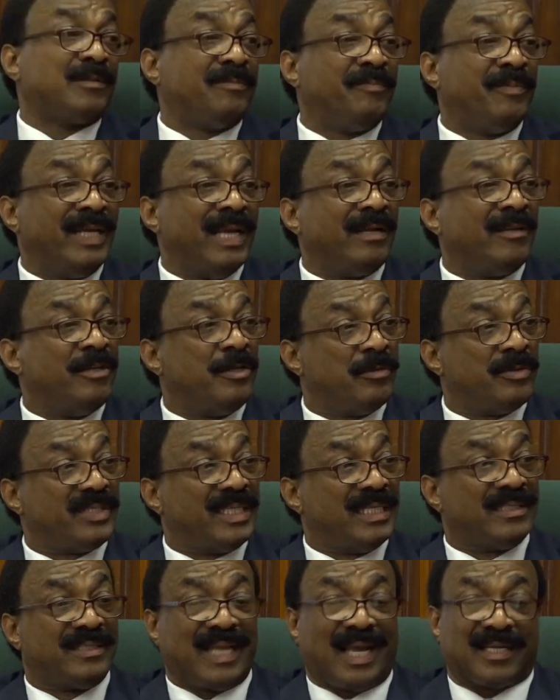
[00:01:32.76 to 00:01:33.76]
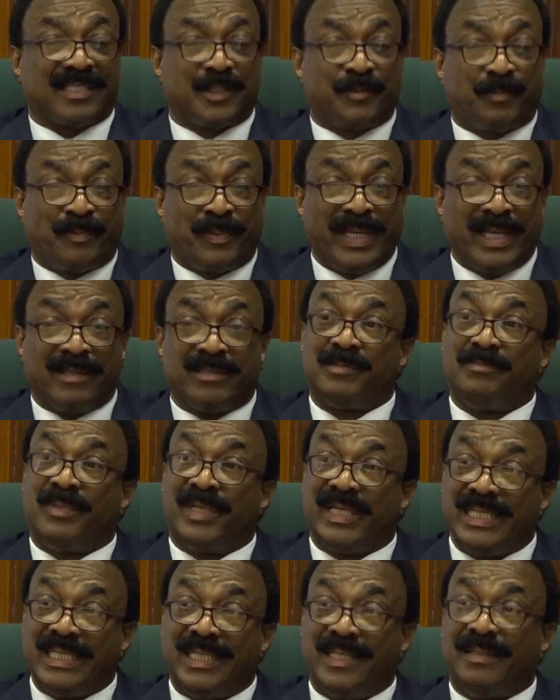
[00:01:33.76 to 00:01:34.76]
We are using taxpayers'
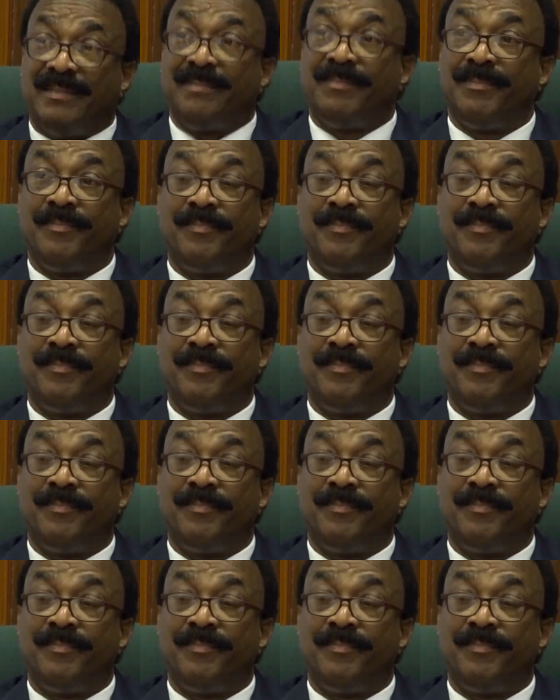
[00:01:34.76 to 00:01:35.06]
money